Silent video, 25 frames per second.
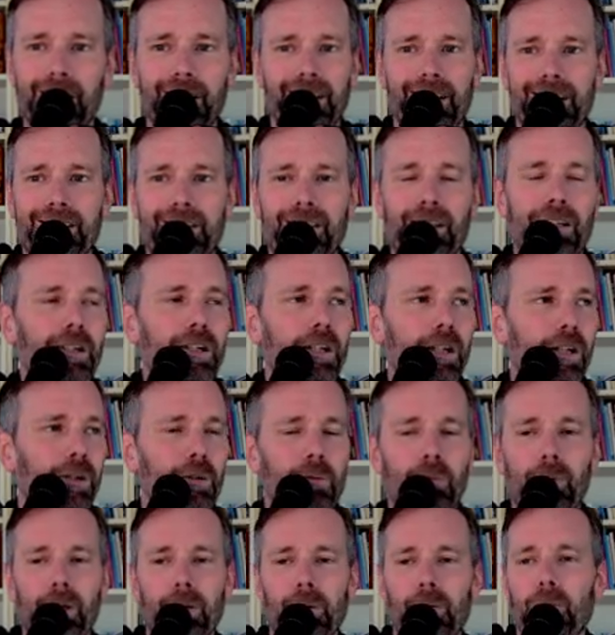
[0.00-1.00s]
Let's not.
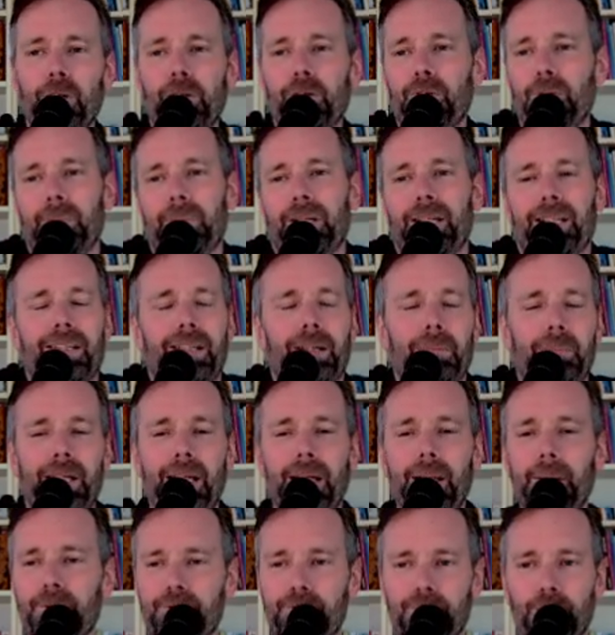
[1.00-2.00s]
What are we making up
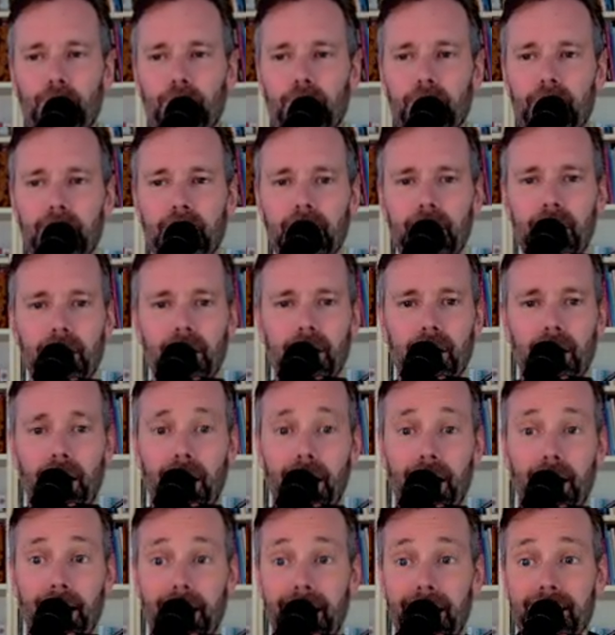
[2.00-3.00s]
names for?
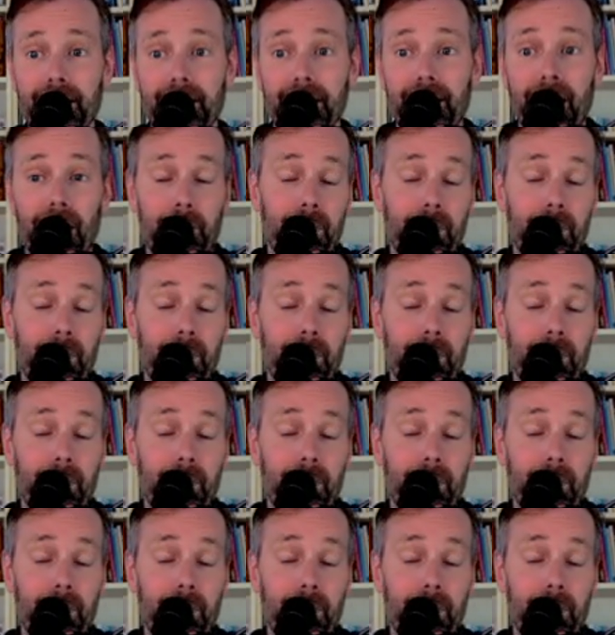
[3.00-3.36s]
It has a name.